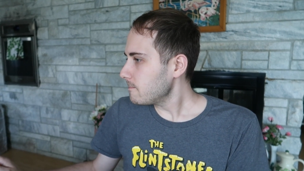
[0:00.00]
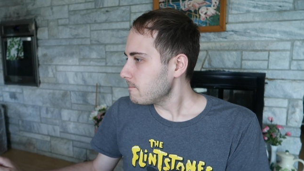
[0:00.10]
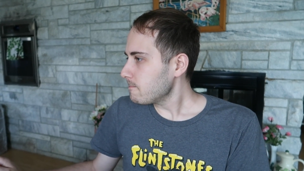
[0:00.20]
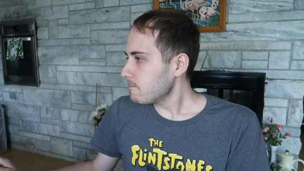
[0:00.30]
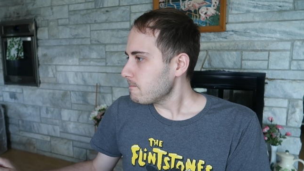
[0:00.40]

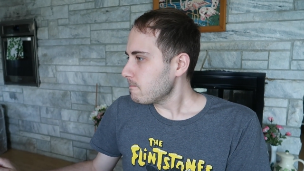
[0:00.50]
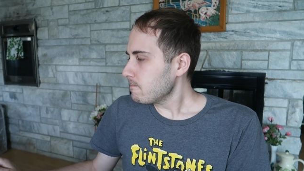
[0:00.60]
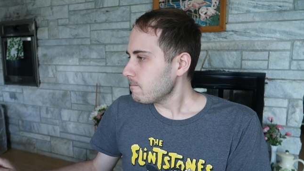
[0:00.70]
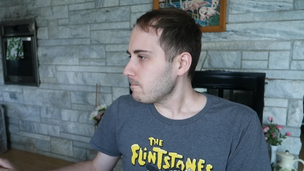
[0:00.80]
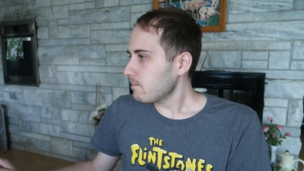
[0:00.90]

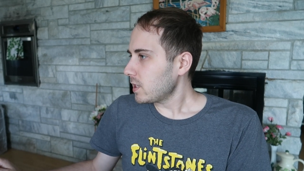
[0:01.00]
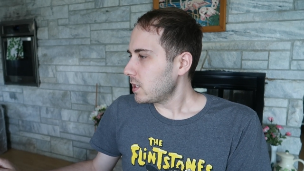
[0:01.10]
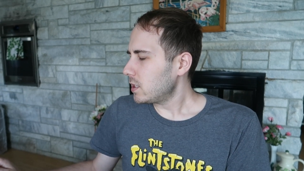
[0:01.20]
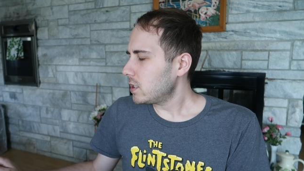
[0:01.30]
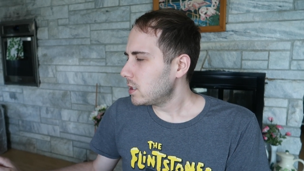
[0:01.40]

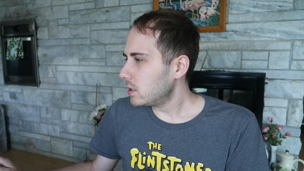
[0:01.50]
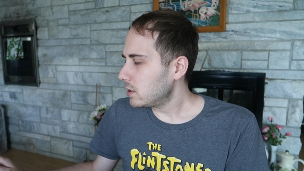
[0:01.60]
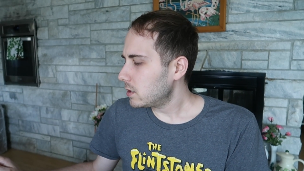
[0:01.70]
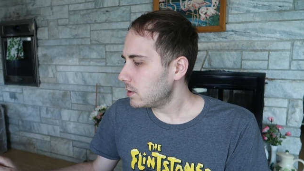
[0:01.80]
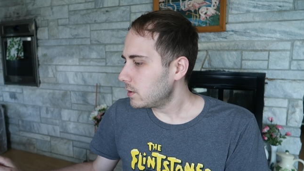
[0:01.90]

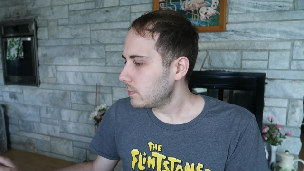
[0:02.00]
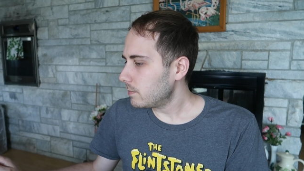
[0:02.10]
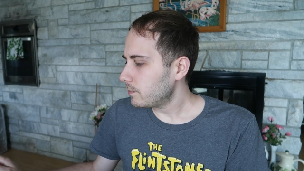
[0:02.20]
(no one is talking)